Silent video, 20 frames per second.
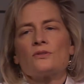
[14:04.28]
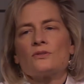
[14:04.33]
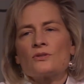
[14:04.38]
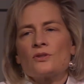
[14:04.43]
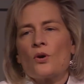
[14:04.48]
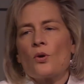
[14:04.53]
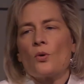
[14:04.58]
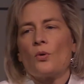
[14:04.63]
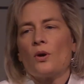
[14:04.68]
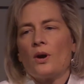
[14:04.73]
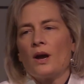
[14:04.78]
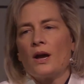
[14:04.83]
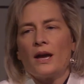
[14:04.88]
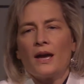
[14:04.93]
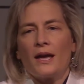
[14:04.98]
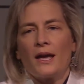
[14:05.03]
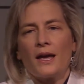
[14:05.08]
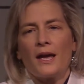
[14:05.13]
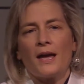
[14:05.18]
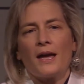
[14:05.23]
So,
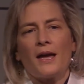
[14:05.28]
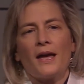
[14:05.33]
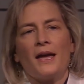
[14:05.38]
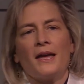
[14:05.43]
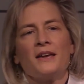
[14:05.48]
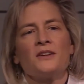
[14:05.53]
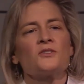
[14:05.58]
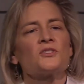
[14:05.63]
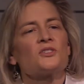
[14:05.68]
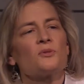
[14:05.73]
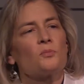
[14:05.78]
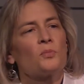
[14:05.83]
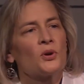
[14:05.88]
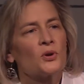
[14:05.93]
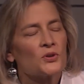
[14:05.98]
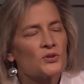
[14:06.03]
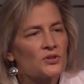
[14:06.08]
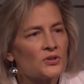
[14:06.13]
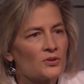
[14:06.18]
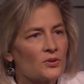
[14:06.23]
here's a
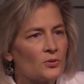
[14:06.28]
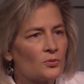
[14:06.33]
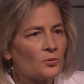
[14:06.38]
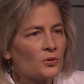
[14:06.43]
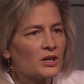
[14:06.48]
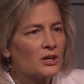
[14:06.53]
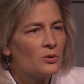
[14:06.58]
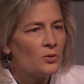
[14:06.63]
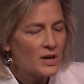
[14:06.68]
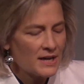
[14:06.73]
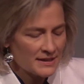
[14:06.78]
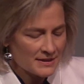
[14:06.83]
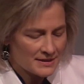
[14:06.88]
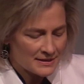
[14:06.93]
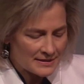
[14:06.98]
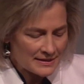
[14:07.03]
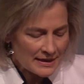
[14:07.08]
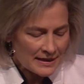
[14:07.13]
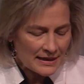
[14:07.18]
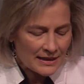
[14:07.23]
personal
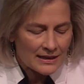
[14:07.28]
request.